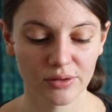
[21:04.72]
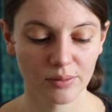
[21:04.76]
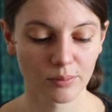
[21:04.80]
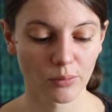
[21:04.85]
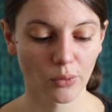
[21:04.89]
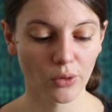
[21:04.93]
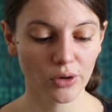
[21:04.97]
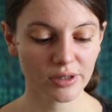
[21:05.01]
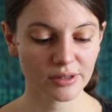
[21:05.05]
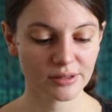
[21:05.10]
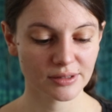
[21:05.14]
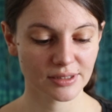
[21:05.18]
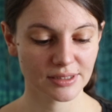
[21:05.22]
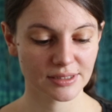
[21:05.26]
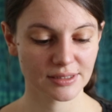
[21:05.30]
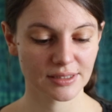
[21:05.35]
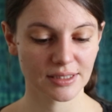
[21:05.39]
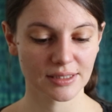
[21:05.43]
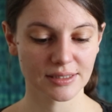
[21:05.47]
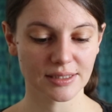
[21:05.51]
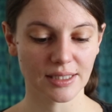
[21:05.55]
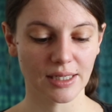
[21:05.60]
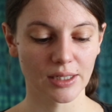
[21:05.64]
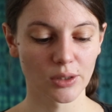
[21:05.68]
mordant is
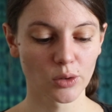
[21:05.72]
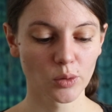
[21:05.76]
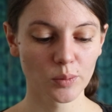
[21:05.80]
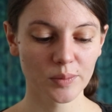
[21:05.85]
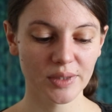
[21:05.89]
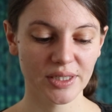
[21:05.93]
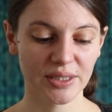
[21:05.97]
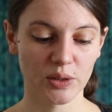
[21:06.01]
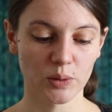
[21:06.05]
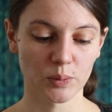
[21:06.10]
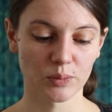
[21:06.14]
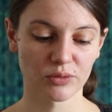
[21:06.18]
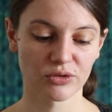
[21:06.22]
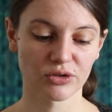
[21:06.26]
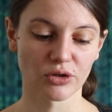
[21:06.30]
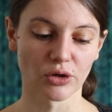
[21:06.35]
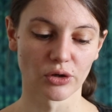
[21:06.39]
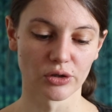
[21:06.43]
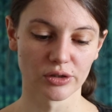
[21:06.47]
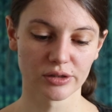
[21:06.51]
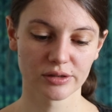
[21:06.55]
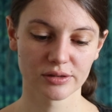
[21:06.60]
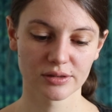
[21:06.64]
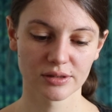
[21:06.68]
this aluminium
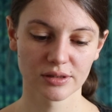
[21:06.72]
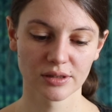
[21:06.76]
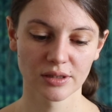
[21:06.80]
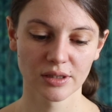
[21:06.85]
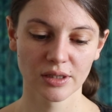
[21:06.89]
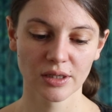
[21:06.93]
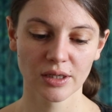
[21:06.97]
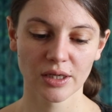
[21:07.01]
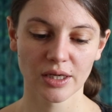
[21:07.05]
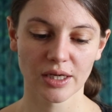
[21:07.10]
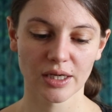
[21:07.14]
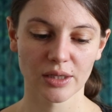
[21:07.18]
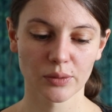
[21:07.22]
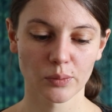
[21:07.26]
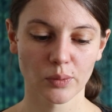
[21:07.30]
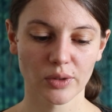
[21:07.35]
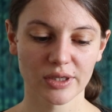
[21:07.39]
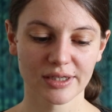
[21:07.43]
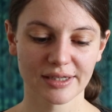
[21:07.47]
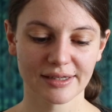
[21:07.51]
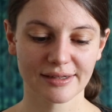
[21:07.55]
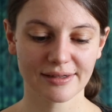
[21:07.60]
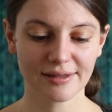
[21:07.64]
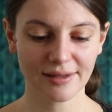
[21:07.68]
salt, and
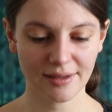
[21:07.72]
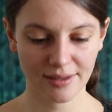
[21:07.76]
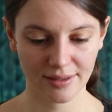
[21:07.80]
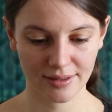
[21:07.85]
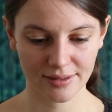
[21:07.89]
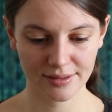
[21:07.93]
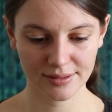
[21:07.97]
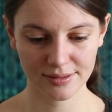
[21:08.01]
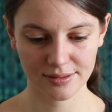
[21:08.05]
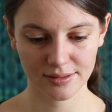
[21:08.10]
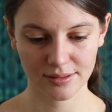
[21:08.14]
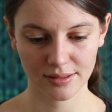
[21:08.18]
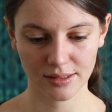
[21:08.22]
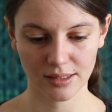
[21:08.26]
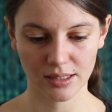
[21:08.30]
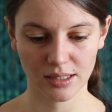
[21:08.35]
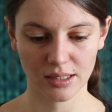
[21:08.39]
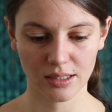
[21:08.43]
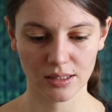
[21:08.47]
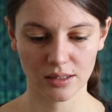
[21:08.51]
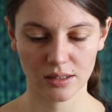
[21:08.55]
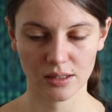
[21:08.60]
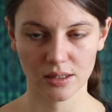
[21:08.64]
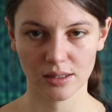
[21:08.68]
what it does,
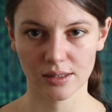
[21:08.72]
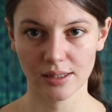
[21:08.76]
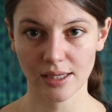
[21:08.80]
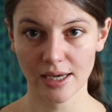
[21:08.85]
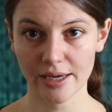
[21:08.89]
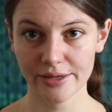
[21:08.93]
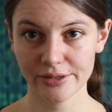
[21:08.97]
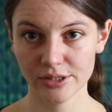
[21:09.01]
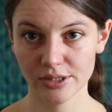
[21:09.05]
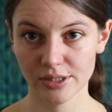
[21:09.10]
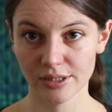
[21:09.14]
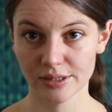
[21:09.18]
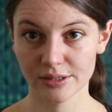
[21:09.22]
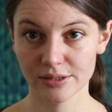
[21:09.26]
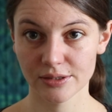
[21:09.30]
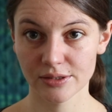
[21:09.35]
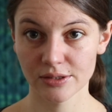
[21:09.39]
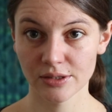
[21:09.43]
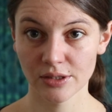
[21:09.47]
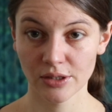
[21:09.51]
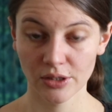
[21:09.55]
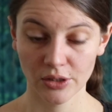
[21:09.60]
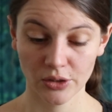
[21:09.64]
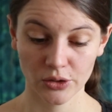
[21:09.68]
it
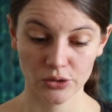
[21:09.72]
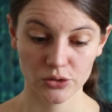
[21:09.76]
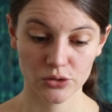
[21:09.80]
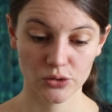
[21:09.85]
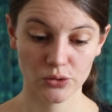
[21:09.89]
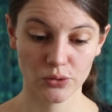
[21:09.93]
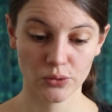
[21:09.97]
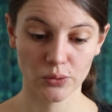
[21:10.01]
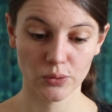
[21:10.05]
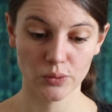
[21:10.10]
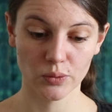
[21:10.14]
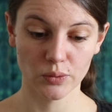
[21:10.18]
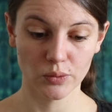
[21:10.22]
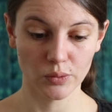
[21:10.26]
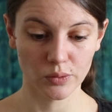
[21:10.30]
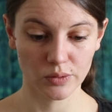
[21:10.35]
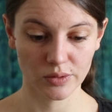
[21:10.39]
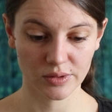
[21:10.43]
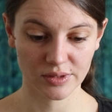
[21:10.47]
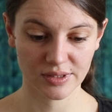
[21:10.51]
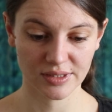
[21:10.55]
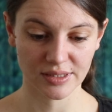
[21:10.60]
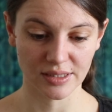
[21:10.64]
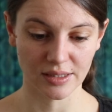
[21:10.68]
attaches to
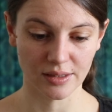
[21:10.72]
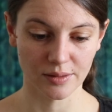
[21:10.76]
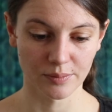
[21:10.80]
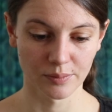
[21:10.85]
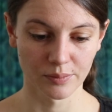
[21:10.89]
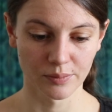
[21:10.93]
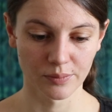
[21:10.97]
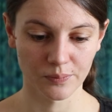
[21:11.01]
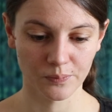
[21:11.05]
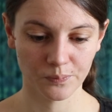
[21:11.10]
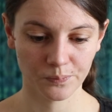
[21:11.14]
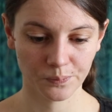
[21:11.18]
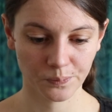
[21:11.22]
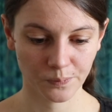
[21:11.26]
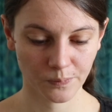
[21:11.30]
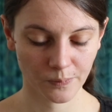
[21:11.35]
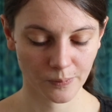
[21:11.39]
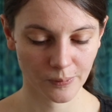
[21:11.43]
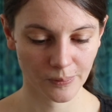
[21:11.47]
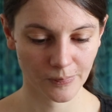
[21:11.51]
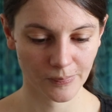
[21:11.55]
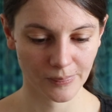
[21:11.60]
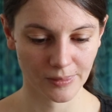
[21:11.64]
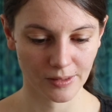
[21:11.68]
some
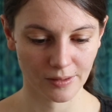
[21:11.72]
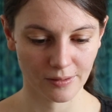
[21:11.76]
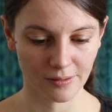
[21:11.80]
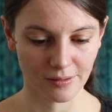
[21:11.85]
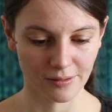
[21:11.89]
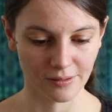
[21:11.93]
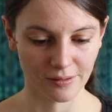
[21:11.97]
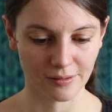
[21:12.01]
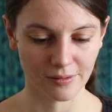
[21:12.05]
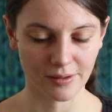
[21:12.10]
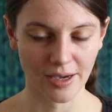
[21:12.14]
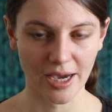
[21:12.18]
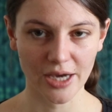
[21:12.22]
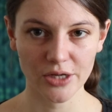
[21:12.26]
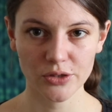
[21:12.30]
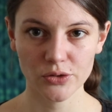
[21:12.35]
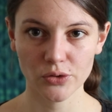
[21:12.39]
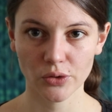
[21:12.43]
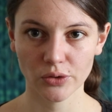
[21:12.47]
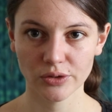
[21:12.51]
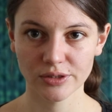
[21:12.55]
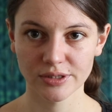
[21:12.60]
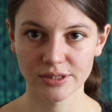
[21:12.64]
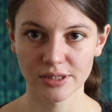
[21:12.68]

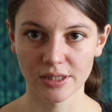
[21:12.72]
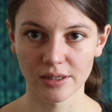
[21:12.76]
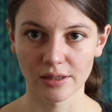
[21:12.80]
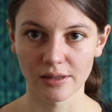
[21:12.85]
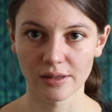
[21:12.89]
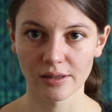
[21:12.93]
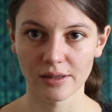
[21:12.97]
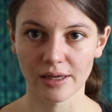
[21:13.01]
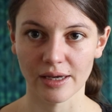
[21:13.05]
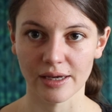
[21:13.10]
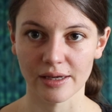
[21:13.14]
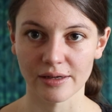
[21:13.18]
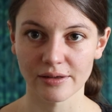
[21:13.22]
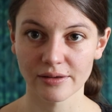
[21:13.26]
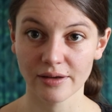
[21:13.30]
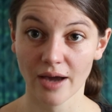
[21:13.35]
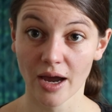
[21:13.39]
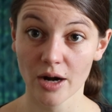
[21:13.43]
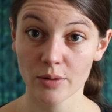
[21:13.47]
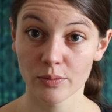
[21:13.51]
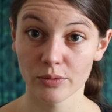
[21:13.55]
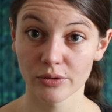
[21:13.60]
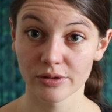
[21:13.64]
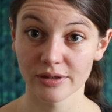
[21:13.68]
hydroxyl and
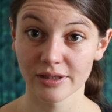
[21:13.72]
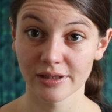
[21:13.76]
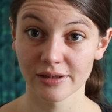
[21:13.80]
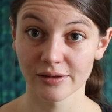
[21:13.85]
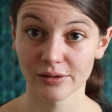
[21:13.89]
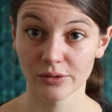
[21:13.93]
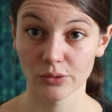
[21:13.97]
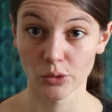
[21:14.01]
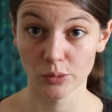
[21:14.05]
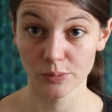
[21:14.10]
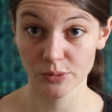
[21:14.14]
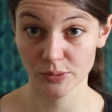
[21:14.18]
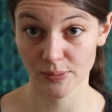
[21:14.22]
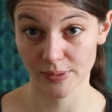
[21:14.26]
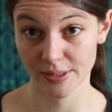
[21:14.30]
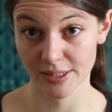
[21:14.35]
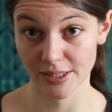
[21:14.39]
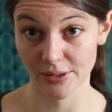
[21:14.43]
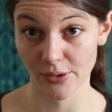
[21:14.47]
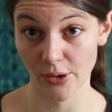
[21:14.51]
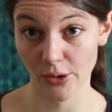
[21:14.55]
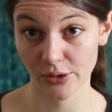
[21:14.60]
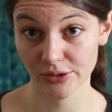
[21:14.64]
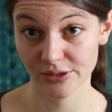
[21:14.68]
carbonyl groups, which
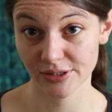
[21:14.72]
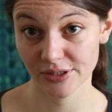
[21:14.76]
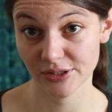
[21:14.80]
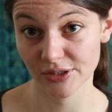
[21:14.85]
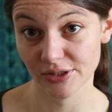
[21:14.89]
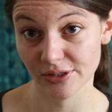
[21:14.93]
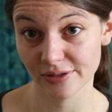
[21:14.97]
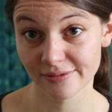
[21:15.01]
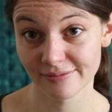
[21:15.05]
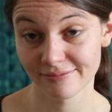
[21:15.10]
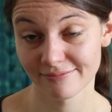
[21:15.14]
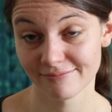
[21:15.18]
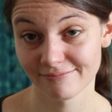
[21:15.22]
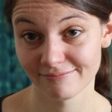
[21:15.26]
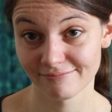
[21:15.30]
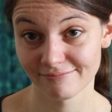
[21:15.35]
are oxygen